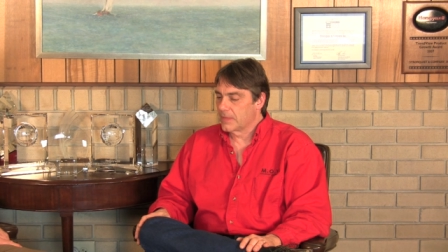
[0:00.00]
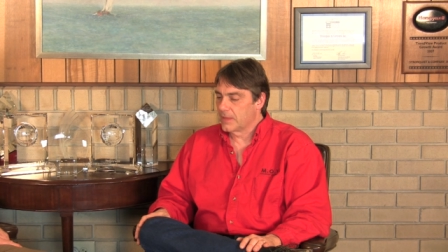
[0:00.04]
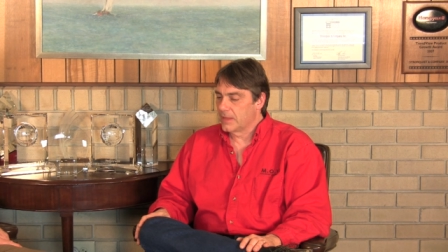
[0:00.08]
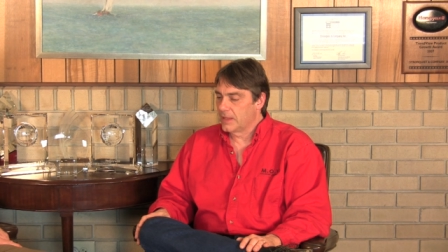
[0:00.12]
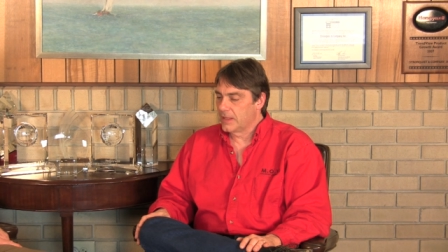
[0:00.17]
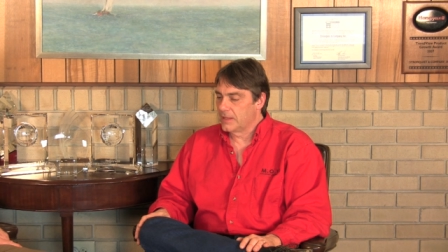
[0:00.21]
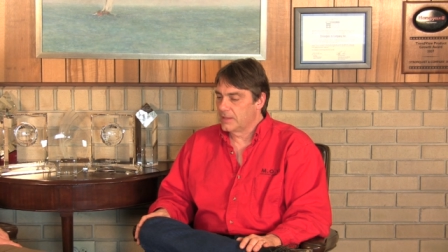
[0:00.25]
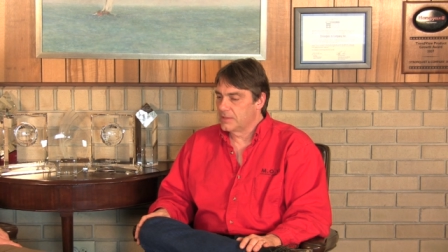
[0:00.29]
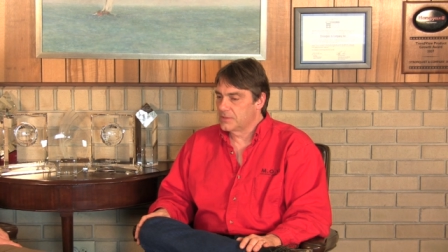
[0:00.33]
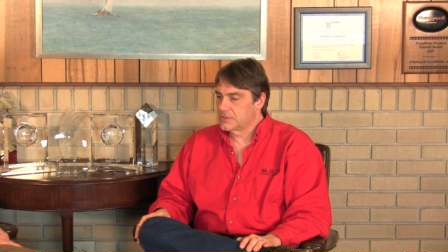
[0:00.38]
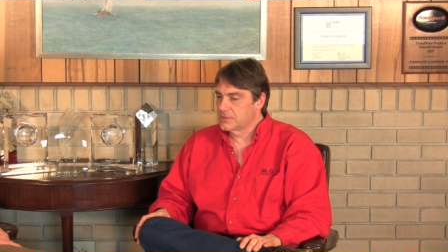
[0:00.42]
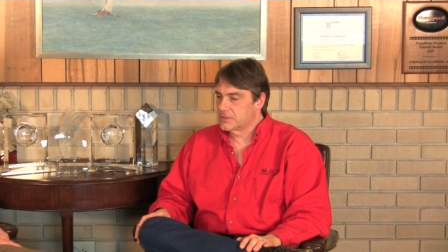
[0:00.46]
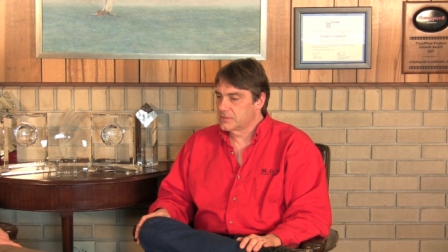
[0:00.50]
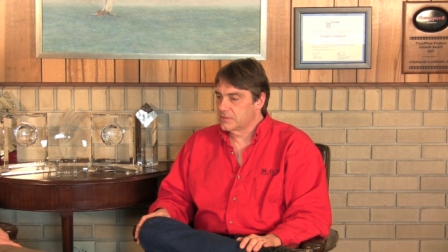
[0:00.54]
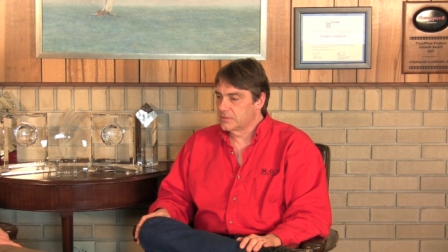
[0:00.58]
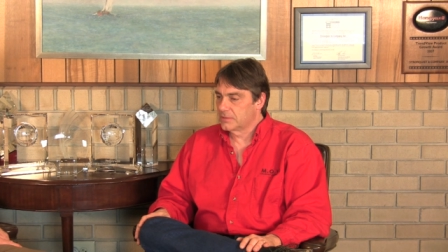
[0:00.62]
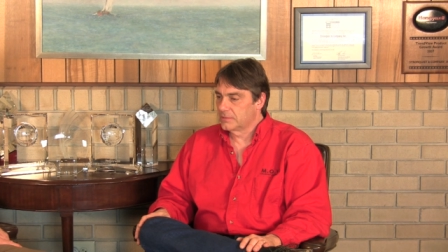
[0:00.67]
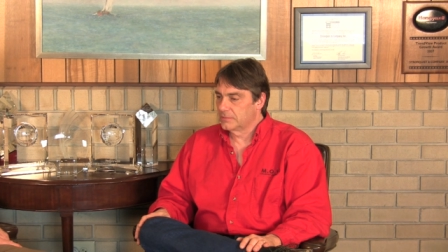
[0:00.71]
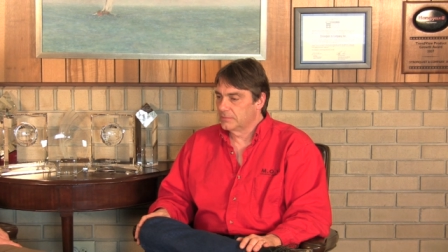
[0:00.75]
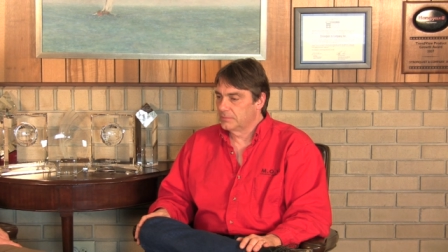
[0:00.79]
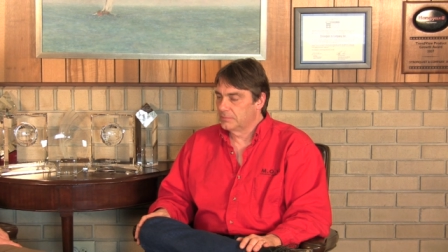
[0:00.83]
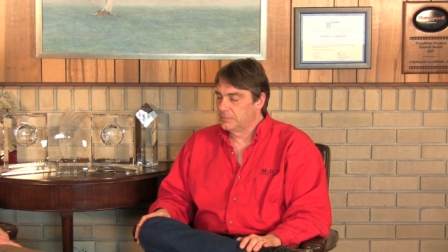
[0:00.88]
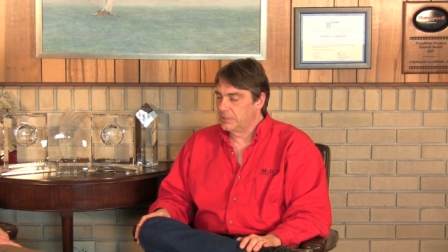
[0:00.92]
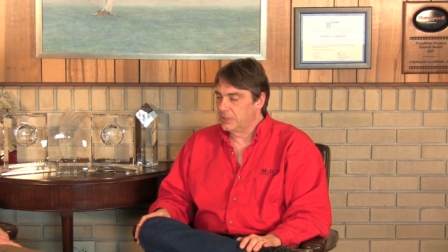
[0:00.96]
As
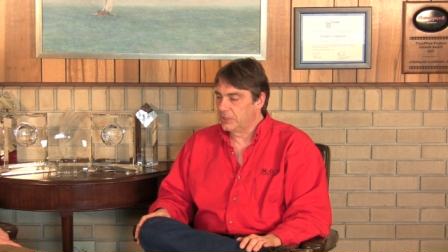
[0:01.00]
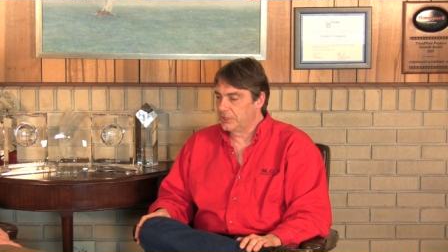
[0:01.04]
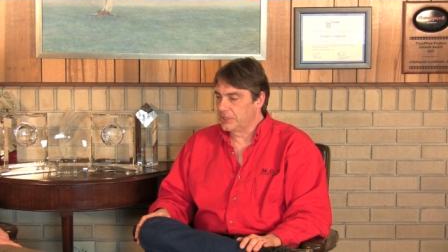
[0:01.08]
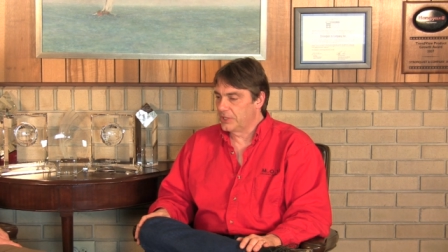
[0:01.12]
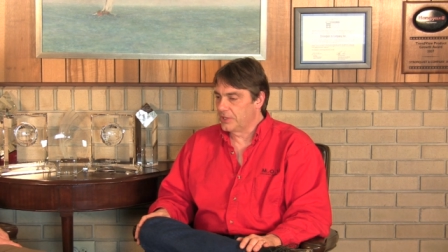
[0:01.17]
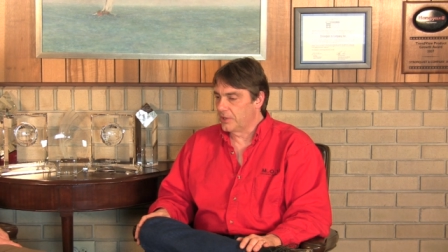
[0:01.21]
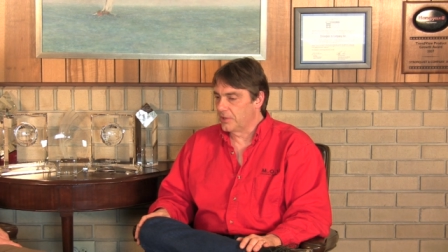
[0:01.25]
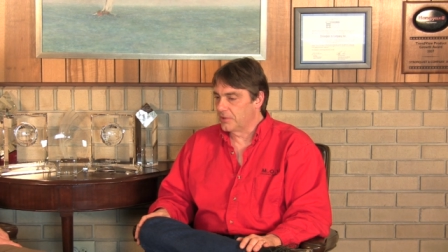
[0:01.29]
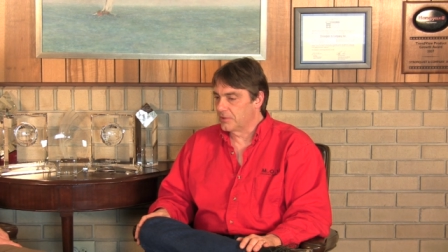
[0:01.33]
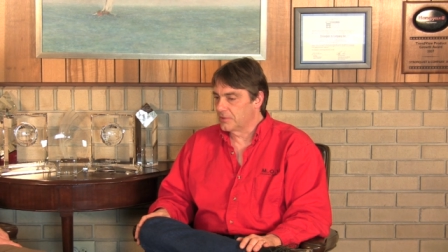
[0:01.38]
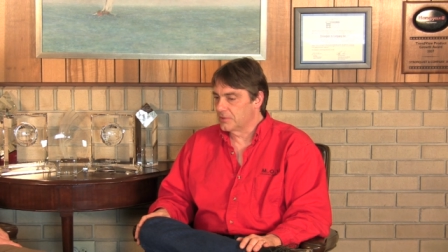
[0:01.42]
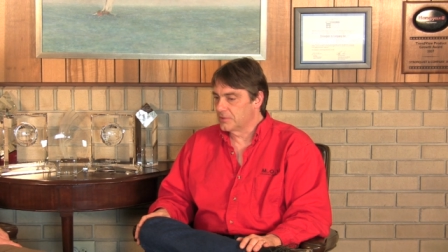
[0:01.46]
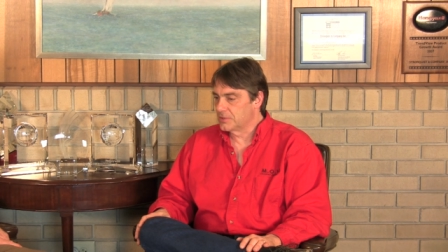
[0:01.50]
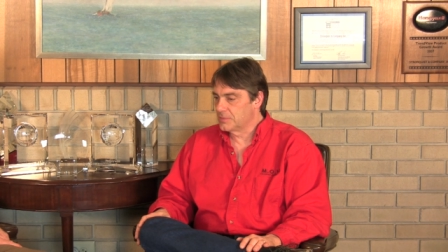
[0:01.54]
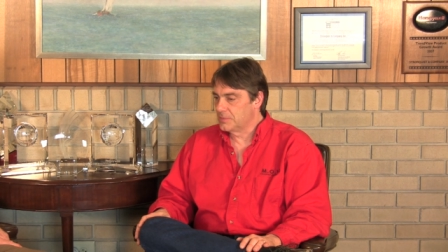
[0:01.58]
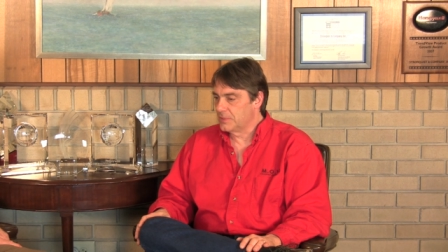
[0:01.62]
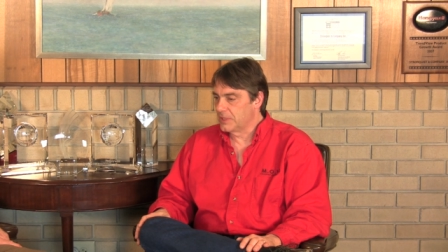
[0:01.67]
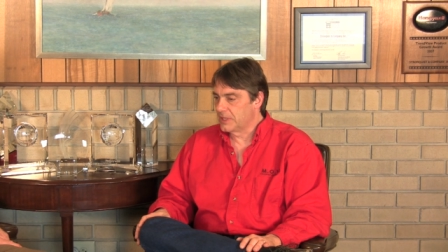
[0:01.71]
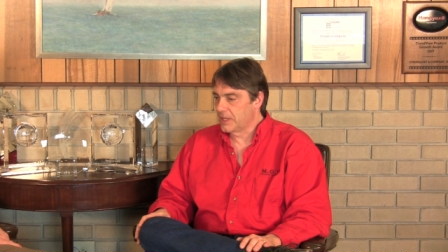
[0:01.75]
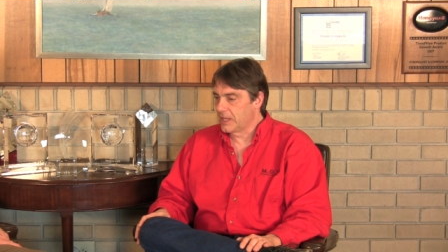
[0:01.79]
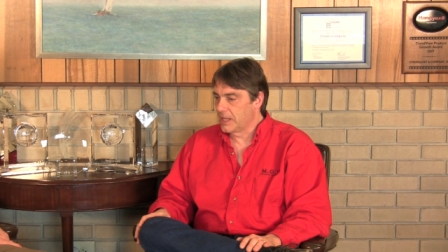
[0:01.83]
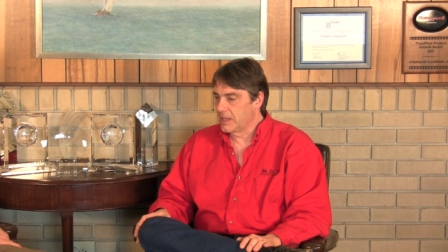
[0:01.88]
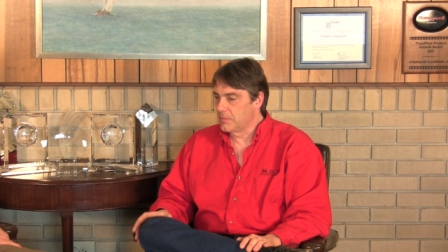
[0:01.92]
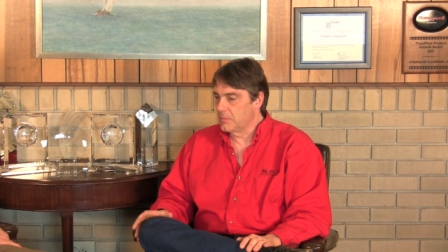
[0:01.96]
building owners
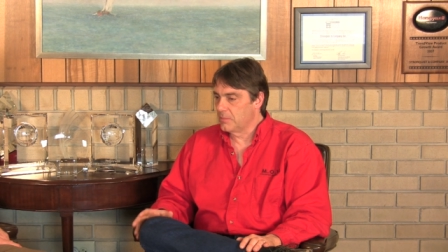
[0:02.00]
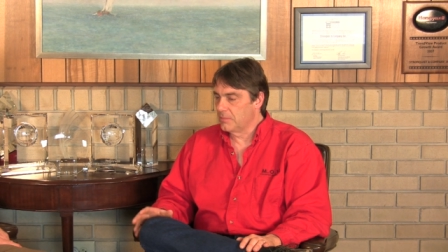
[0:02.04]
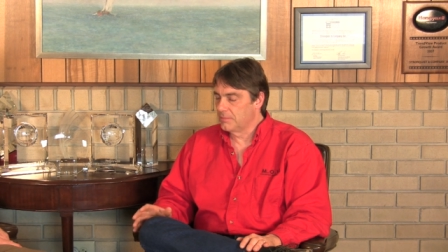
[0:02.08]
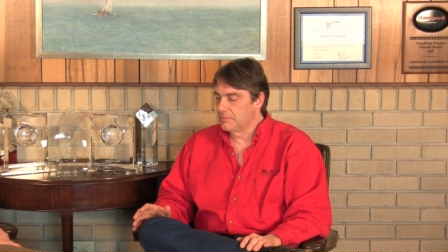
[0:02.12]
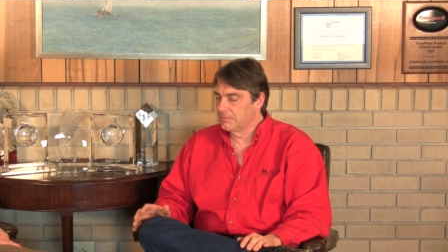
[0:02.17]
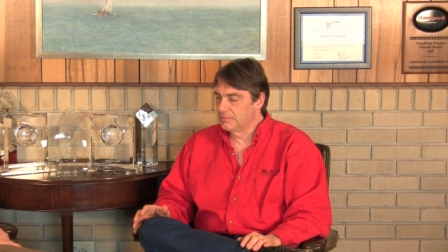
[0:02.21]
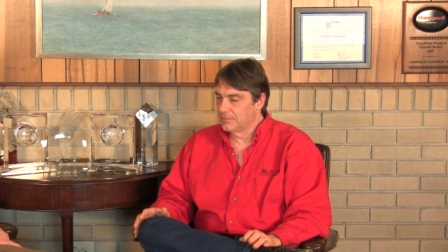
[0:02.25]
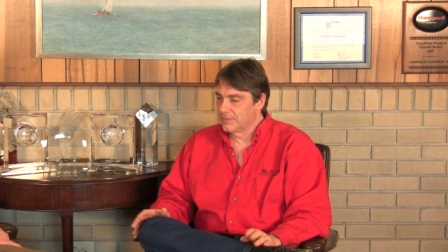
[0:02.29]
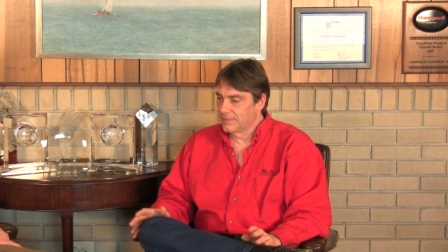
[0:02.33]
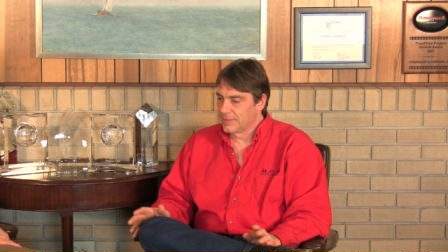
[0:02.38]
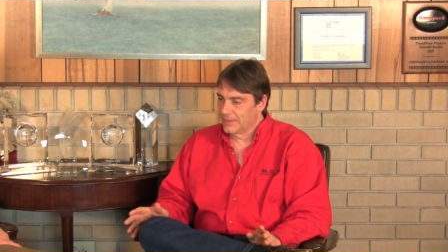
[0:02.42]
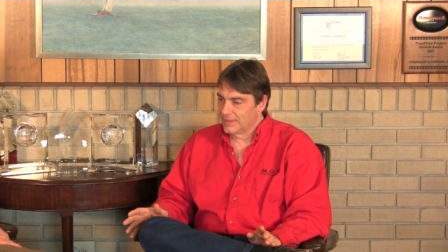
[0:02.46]
became